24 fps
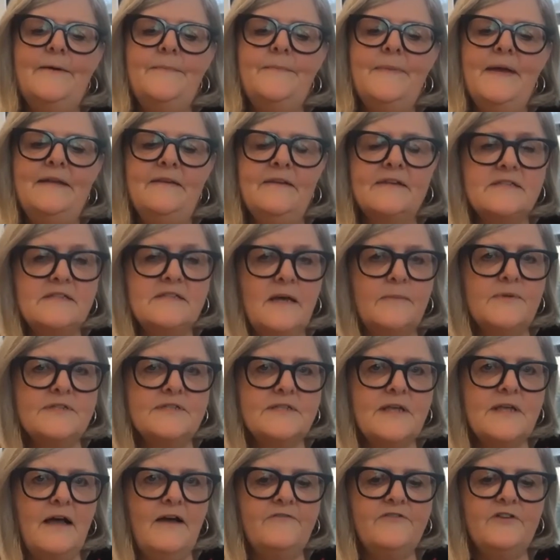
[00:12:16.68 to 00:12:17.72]
in the summer's
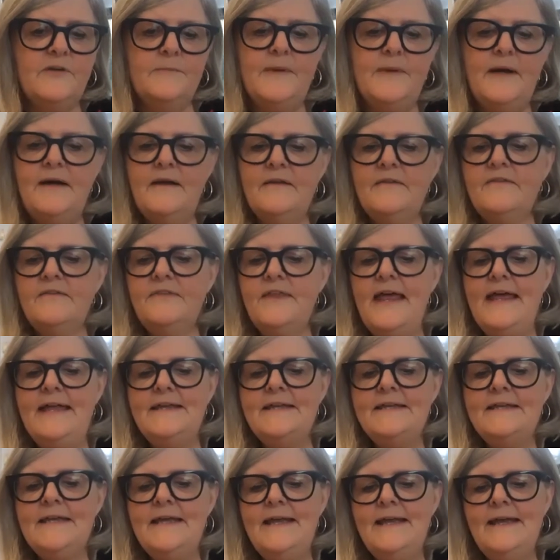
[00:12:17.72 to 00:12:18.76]
aftermath.
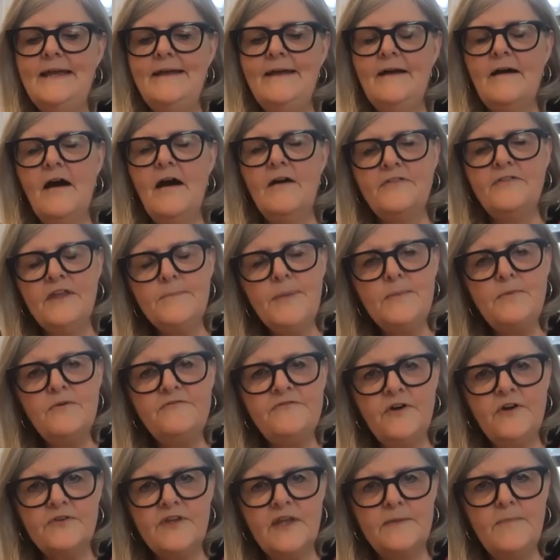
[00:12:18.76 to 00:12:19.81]
And I think people
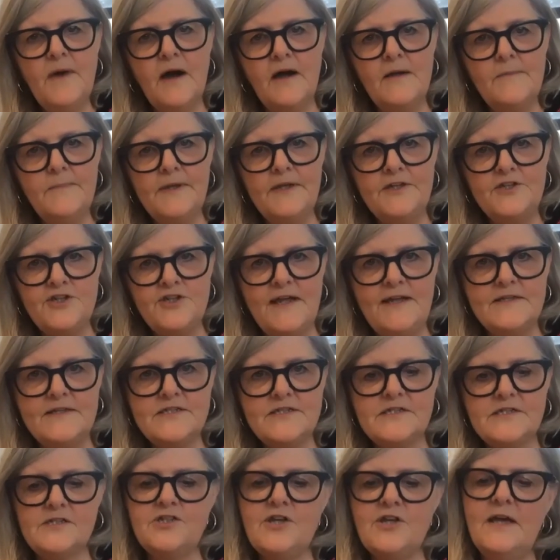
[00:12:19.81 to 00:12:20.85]
felt there might be a chance
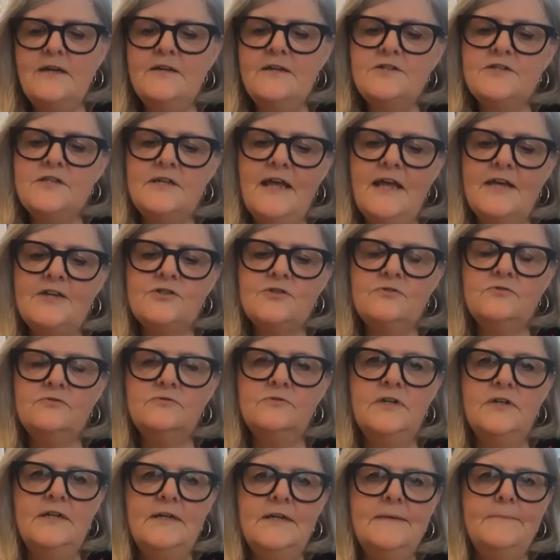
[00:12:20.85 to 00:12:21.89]
to change the national
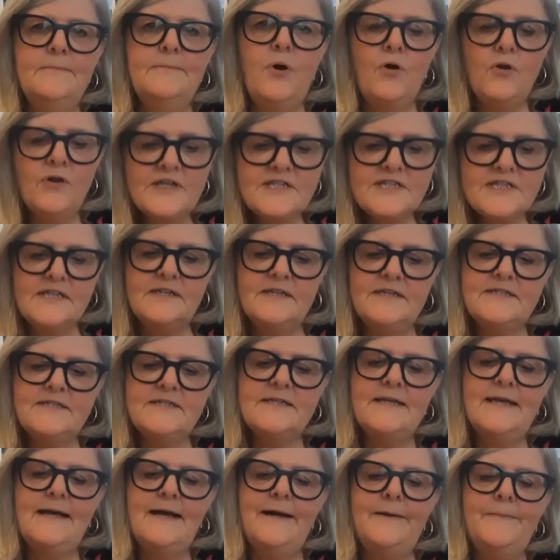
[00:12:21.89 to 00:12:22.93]
policies
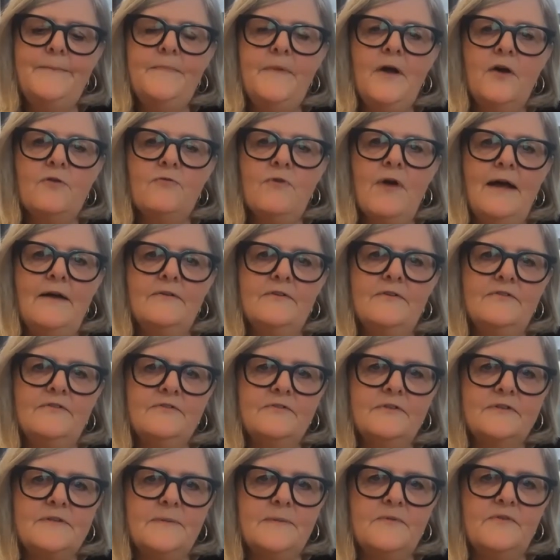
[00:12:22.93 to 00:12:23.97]
around
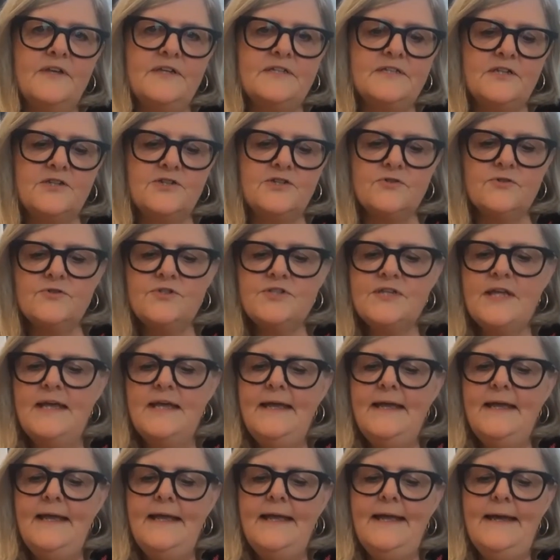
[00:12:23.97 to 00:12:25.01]
some of these issues.
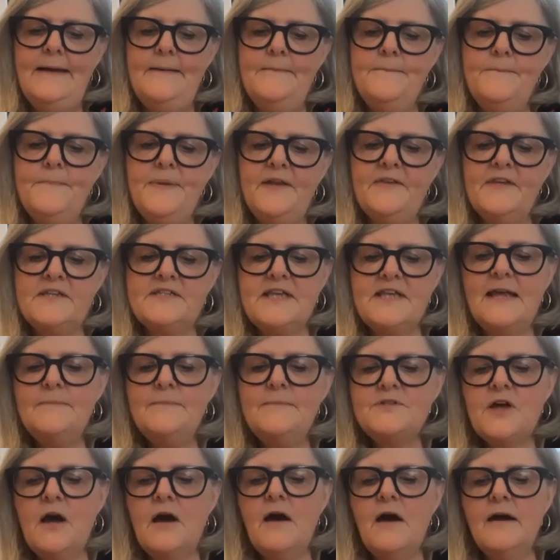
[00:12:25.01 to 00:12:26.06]
But at the same
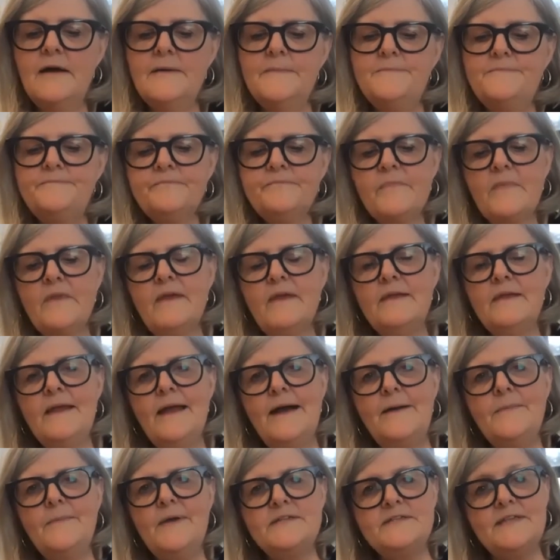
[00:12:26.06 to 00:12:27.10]
time,
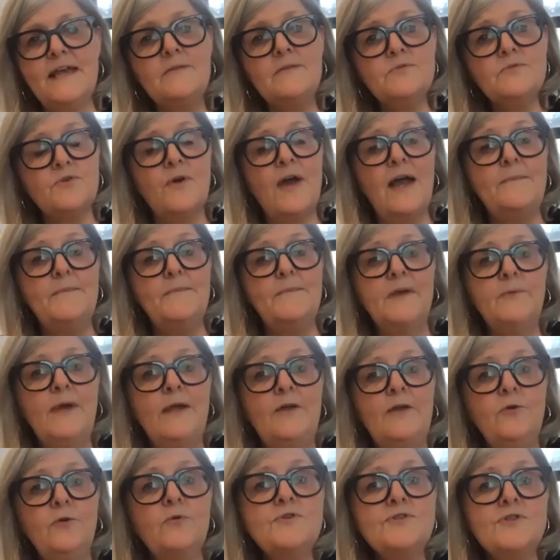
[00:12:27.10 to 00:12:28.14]
as that was all happening, we had
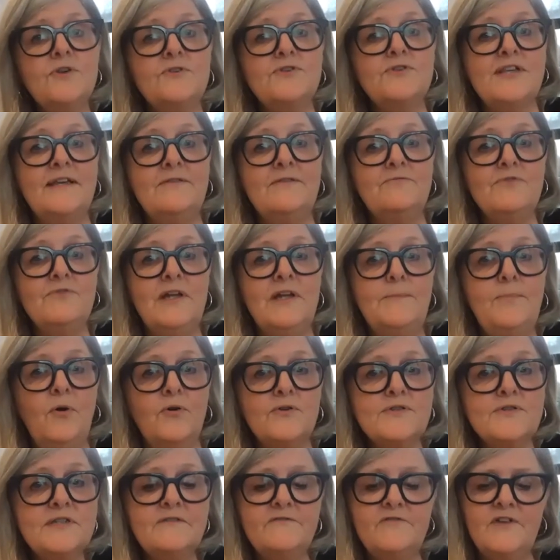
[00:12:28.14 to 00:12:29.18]
also seen really
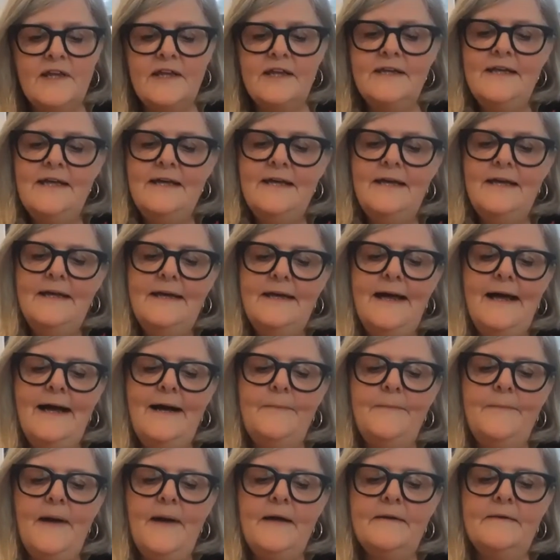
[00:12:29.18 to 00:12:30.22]
positively
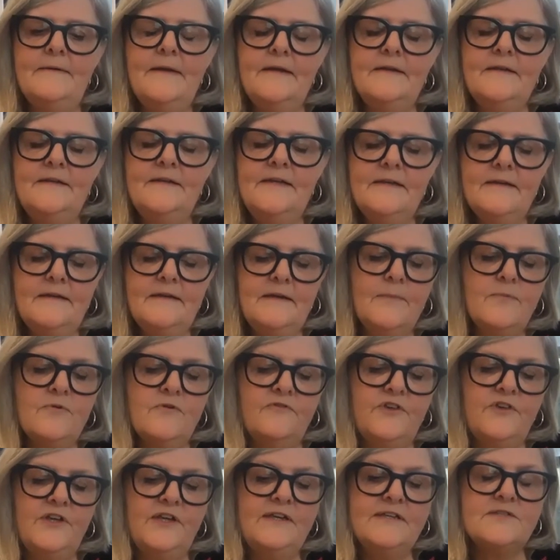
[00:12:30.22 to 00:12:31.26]
a number of
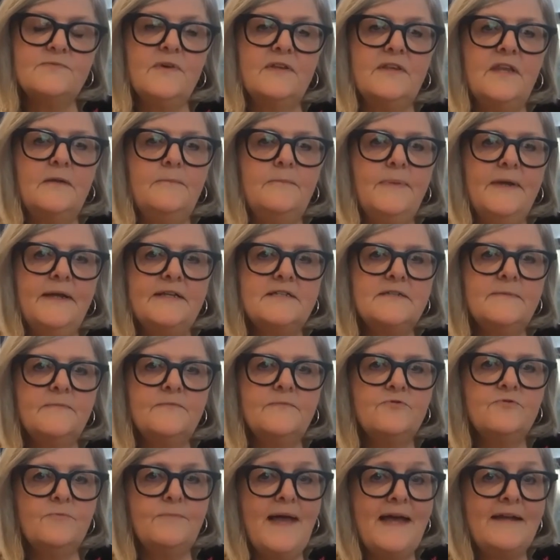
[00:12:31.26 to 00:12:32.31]
years where there'd been some
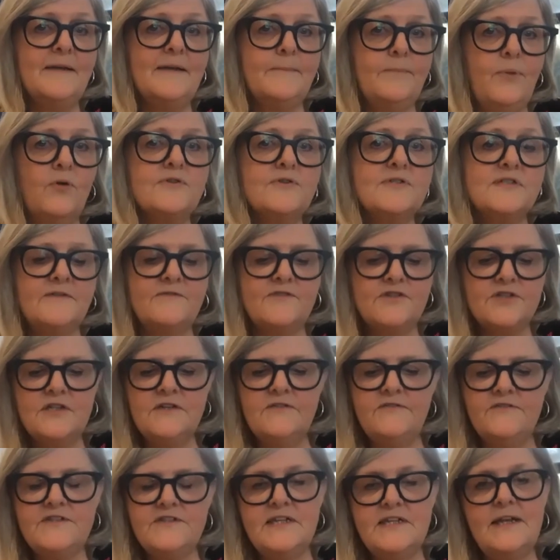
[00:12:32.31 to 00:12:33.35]
dramatic positive
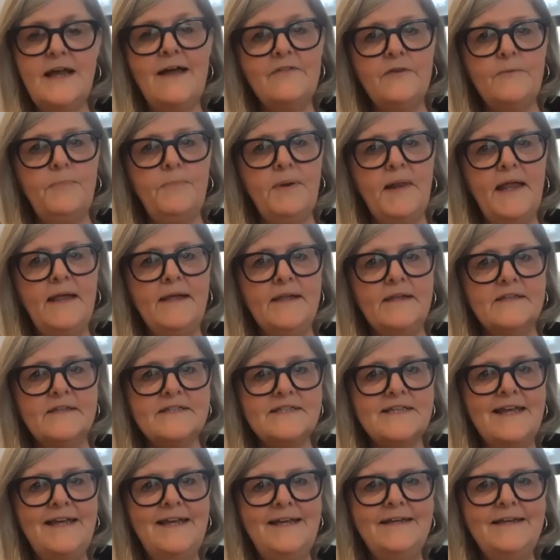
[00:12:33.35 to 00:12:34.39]
shifts in other players
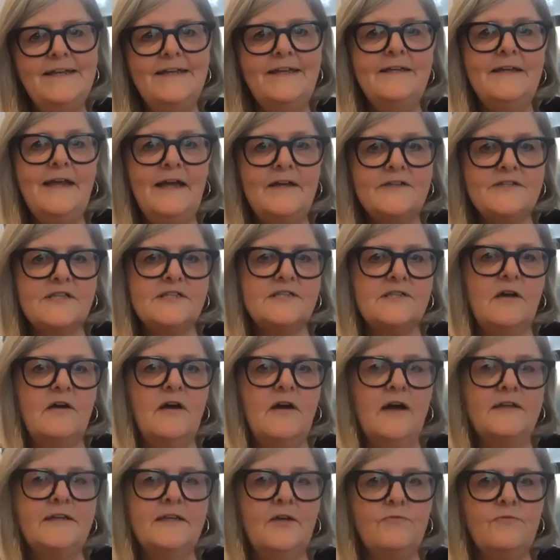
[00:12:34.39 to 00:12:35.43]
in our
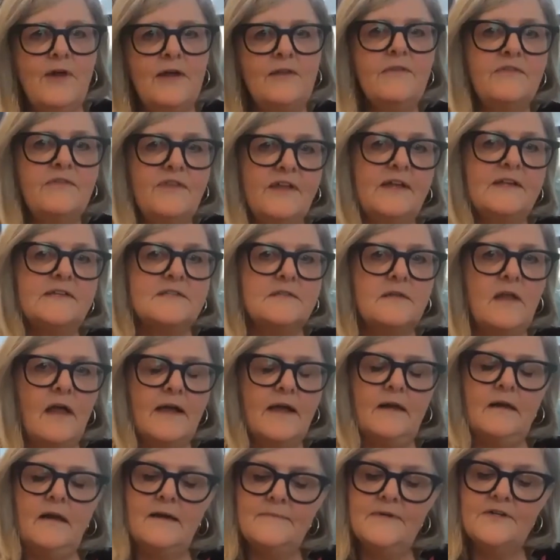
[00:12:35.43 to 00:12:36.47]
society around things like
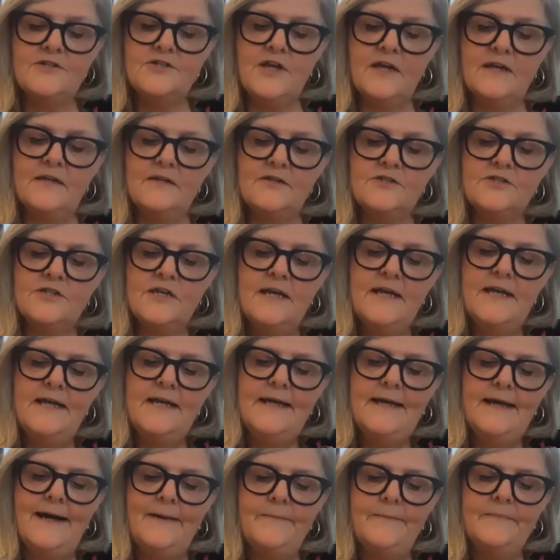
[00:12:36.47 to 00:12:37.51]
climate change.
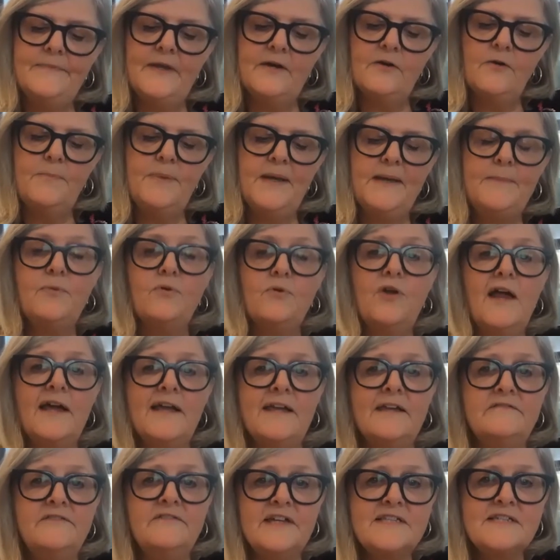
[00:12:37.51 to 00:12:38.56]
There were people like
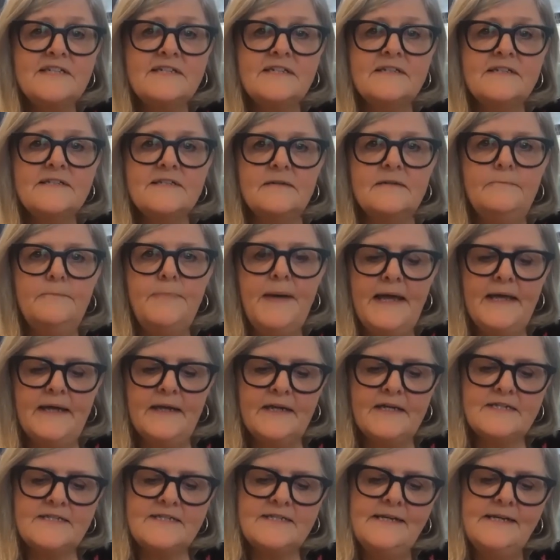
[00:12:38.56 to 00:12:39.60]
investors and
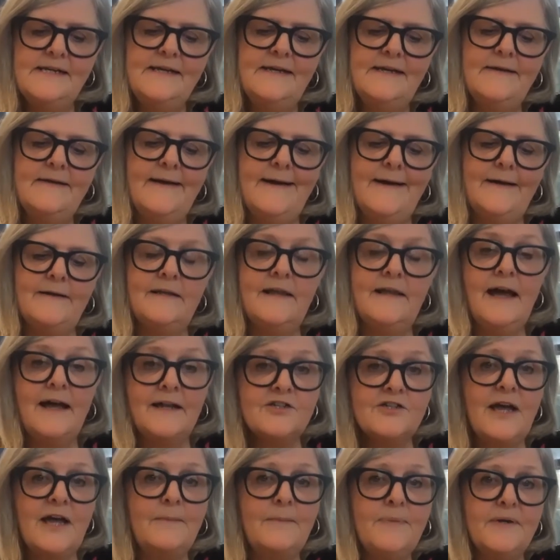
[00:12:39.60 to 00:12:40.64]
banks, large
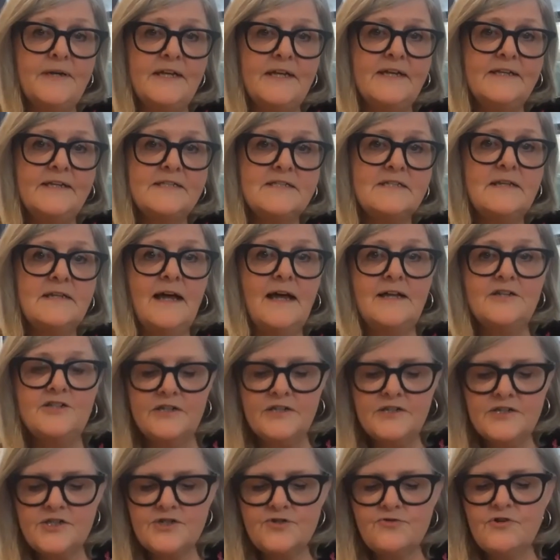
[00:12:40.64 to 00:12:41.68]
companies, large
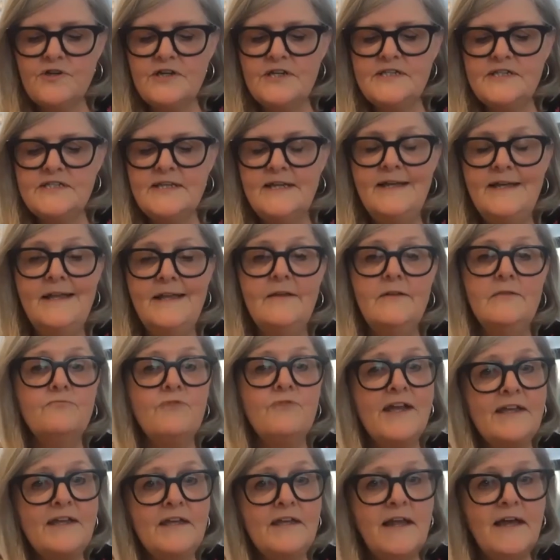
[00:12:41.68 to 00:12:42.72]
industries,
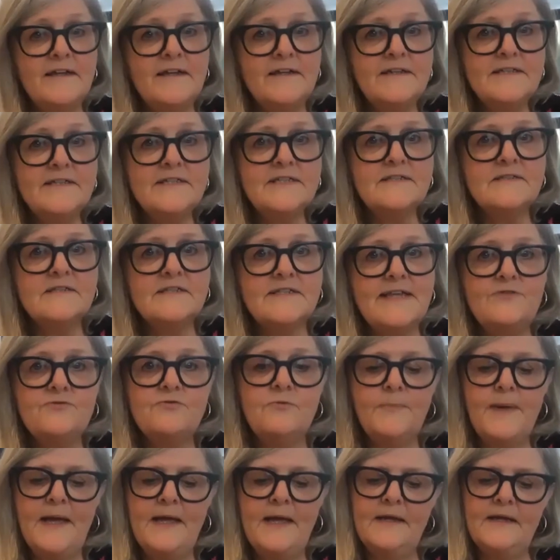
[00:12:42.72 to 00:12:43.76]
regulators, central
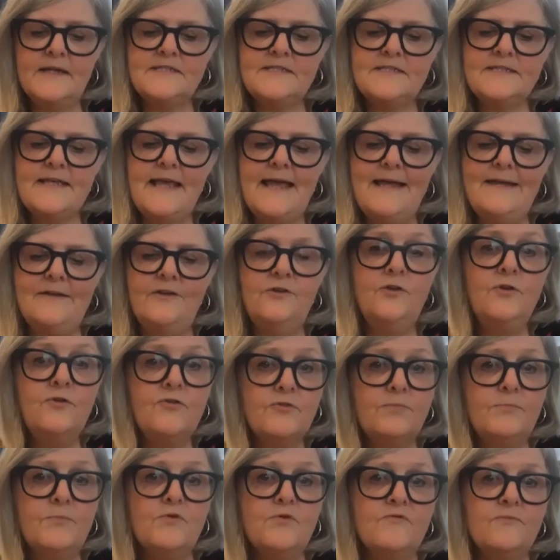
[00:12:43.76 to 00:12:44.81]
banks, and youth
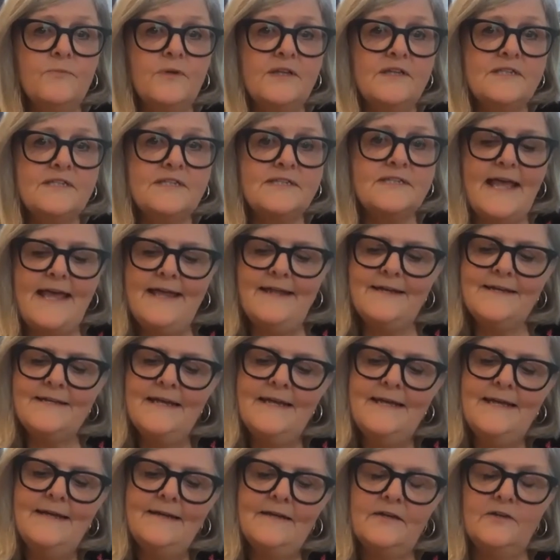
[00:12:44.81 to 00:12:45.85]
movements and
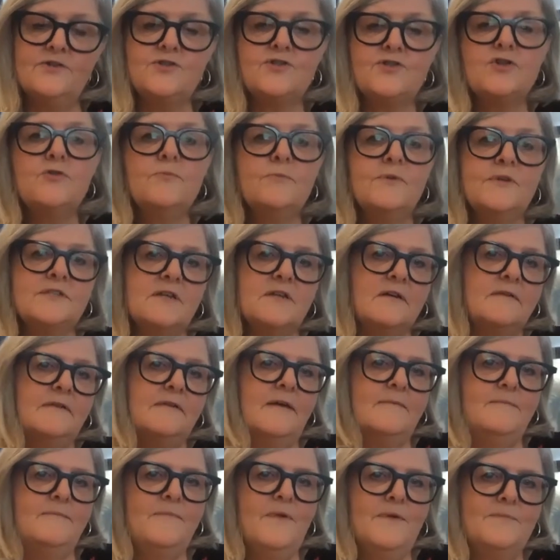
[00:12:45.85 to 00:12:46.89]
consumers. And
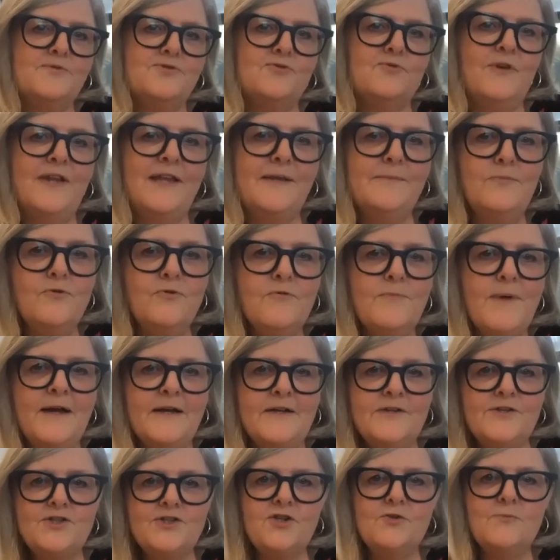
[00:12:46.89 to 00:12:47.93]
I'm sure we'll hear more about
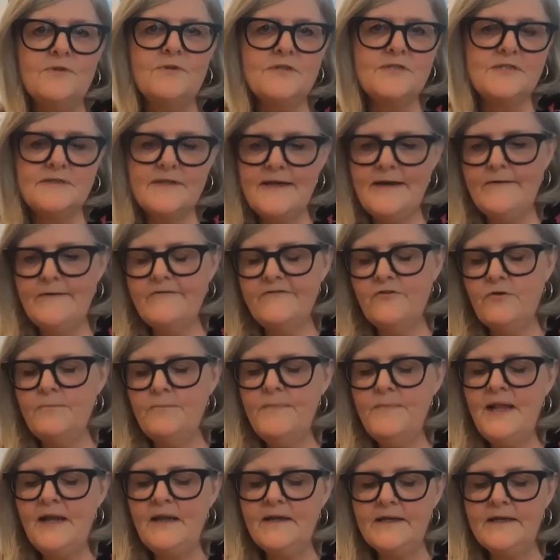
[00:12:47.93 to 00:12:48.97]
consumers from
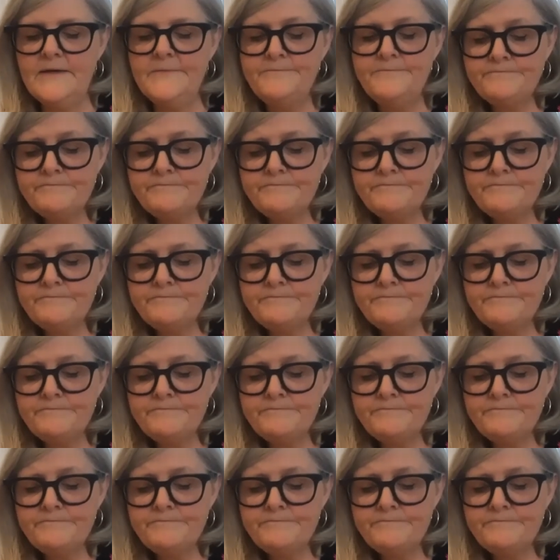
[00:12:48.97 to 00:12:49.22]
Melanie.